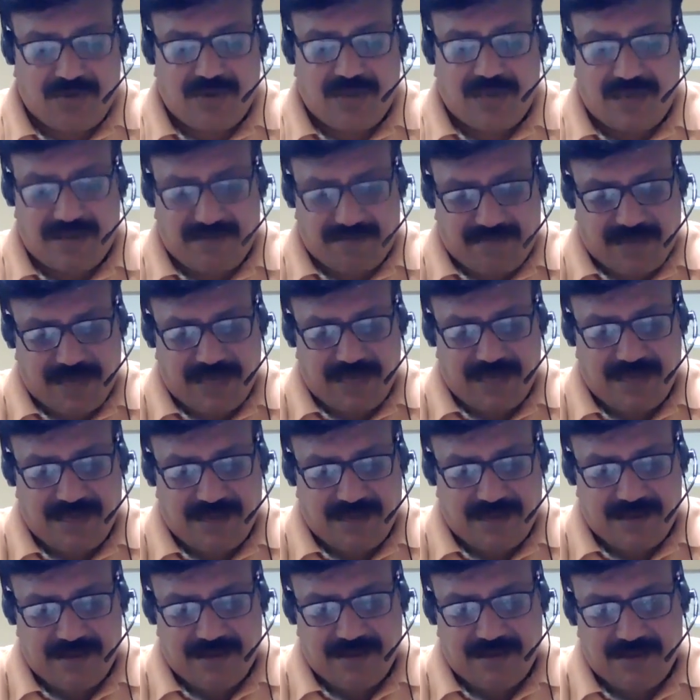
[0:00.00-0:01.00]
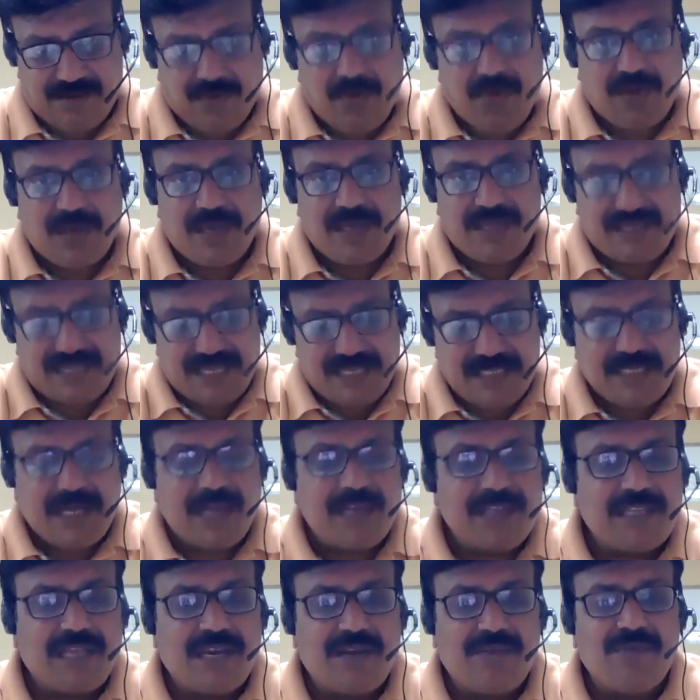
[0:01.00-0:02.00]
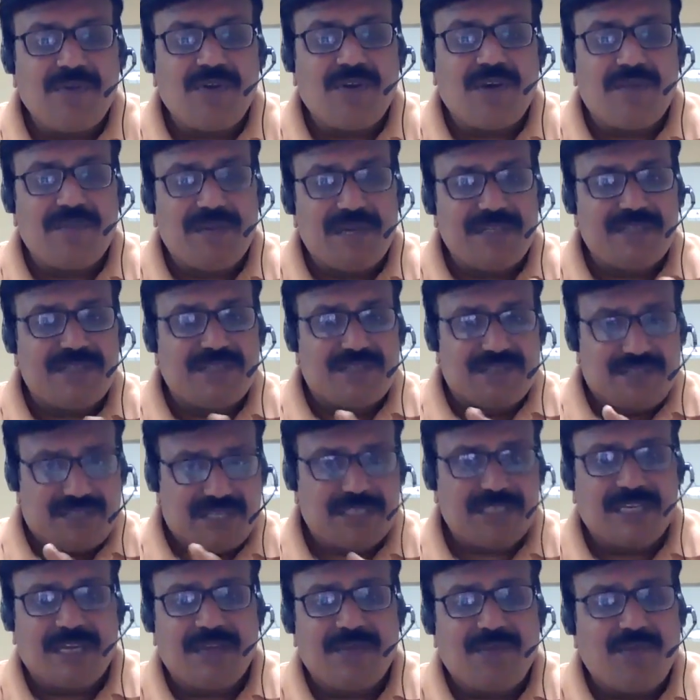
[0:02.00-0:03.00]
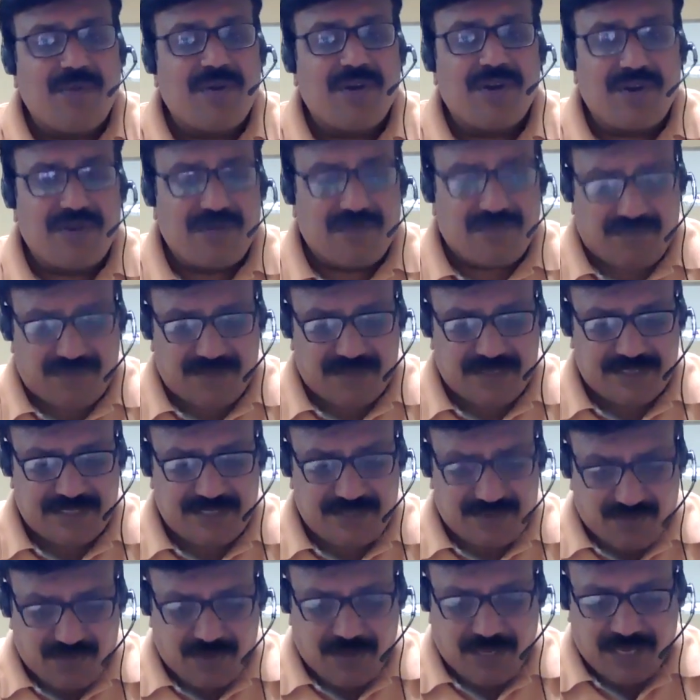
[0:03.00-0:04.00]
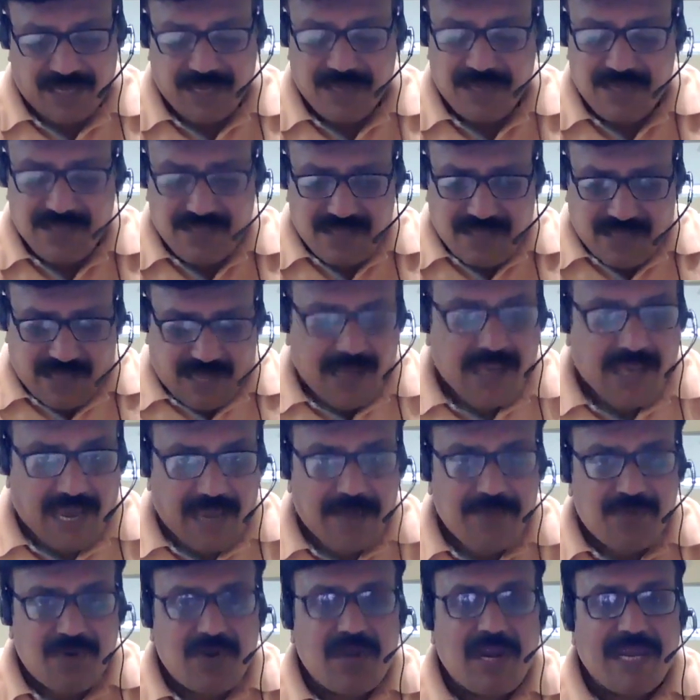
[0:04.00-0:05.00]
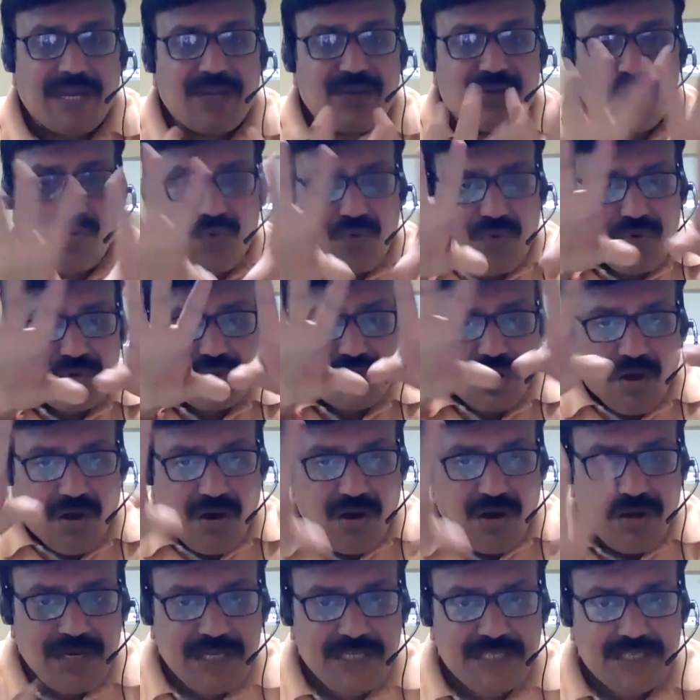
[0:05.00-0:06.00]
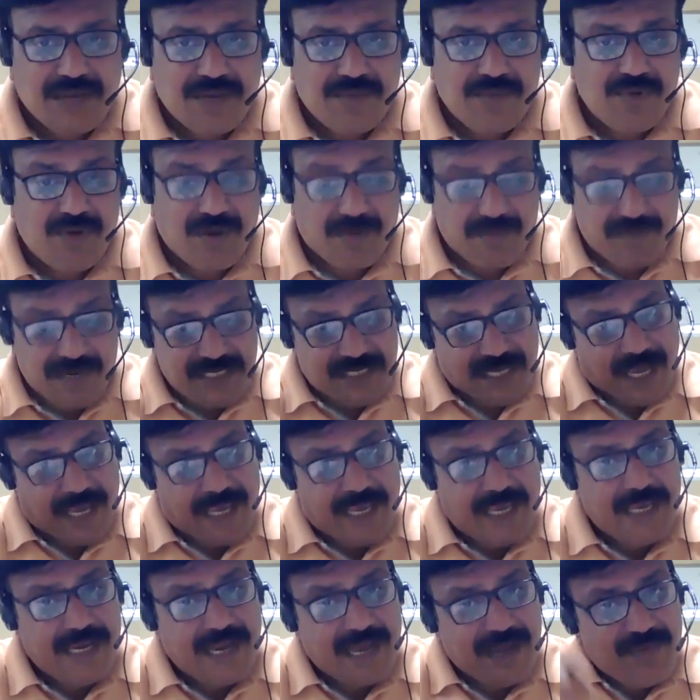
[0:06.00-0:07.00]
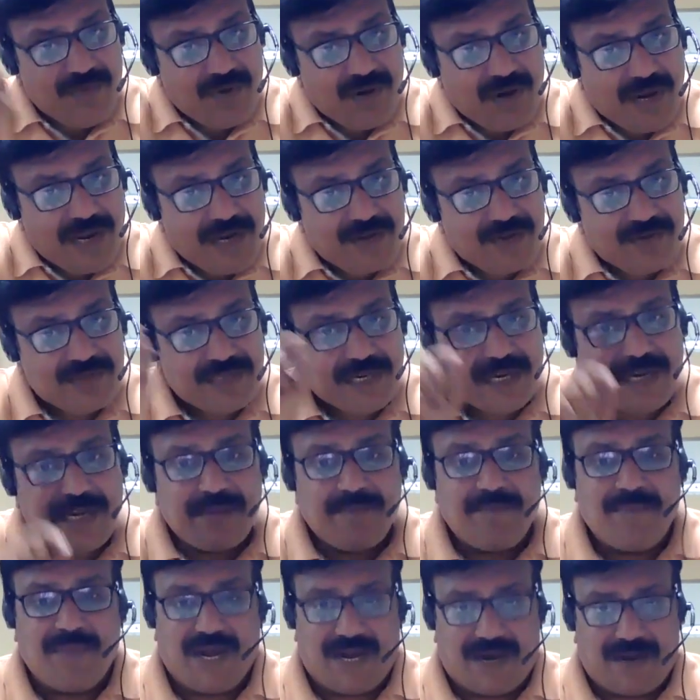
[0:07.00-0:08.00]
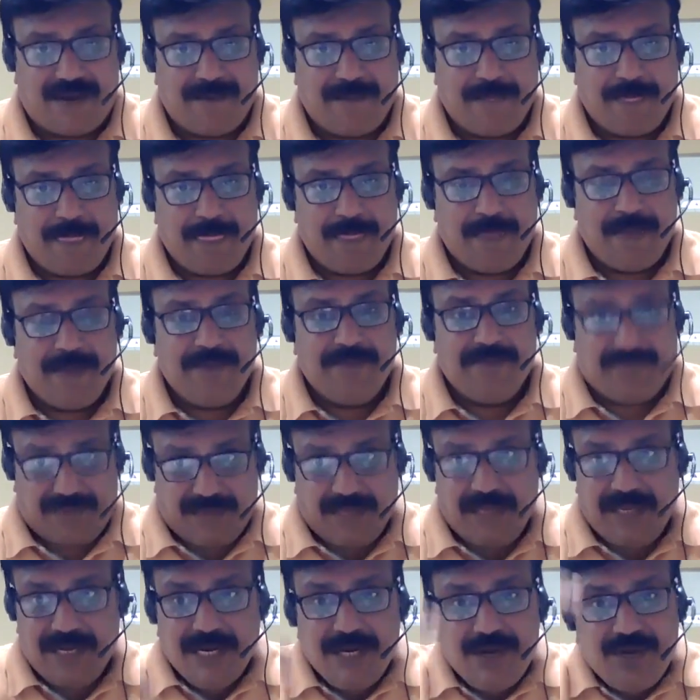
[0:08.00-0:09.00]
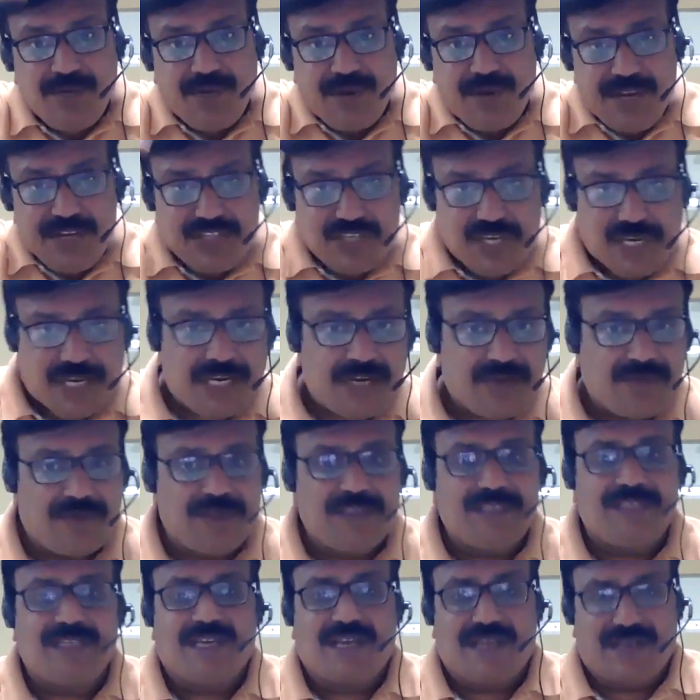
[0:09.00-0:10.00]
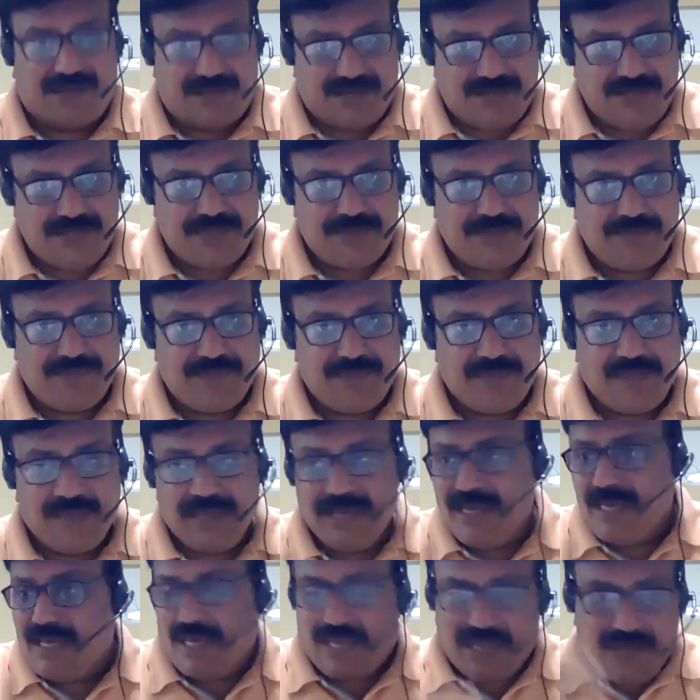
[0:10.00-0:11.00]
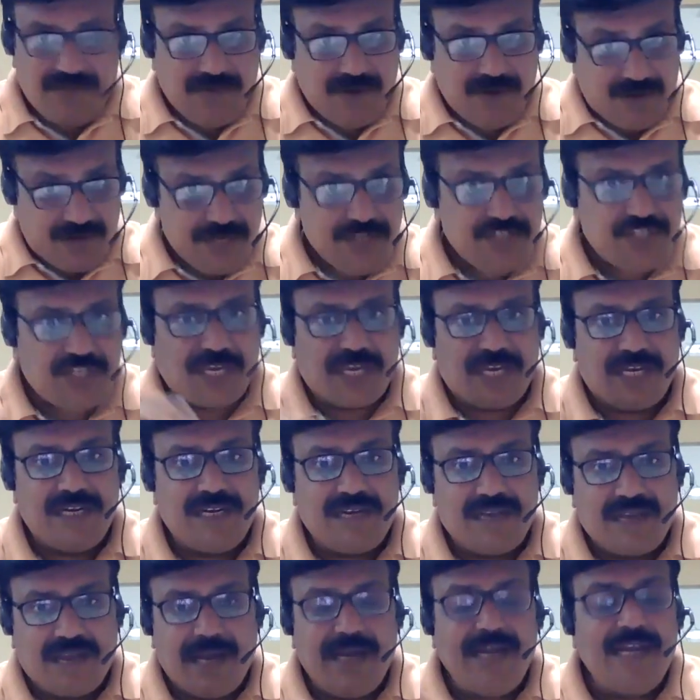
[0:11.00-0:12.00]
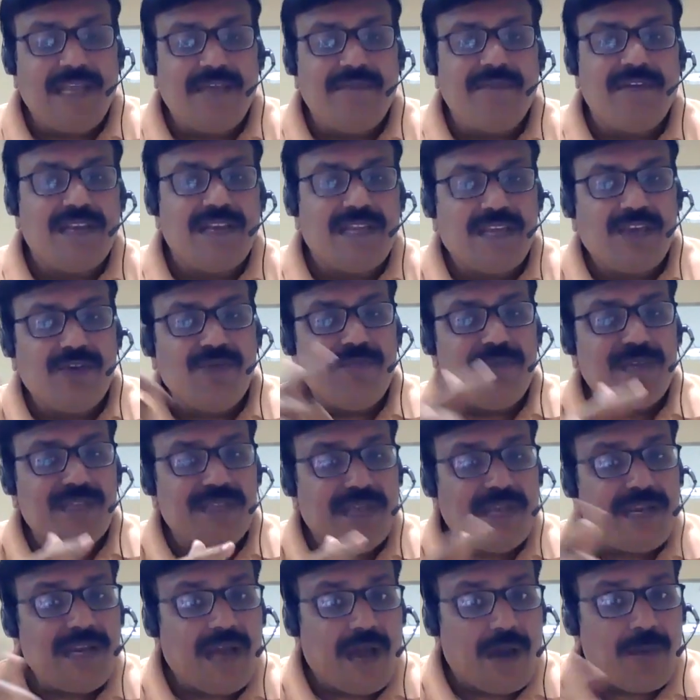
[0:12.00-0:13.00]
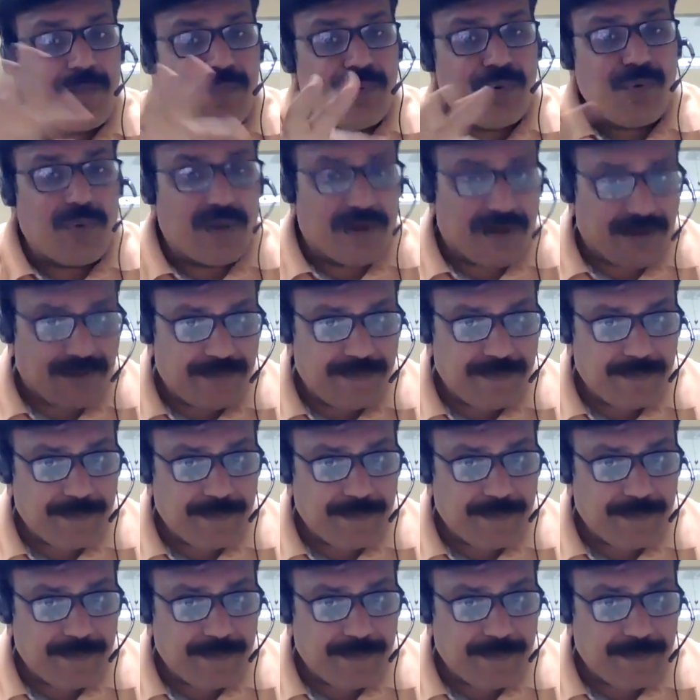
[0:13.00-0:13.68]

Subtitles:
Okay, okay, these are the review comments. Just I wanted to fix it. Okay, I would like to close all his review comments. Again, I would like to send him back. He need to recheck it once again, right? He will recheck it and he will give me then approval.